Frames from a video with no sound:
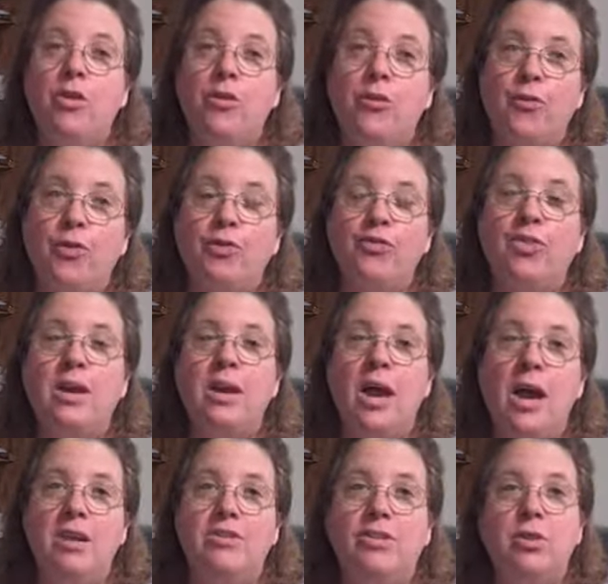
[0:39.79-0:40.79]
The first
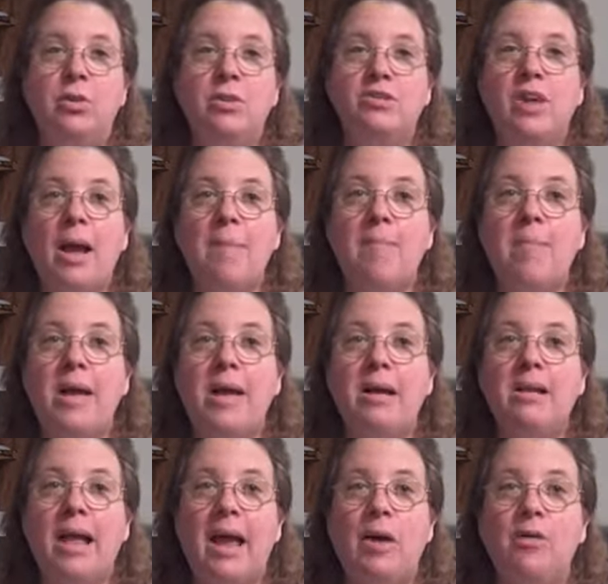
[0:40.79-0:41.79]
thing I do is I mail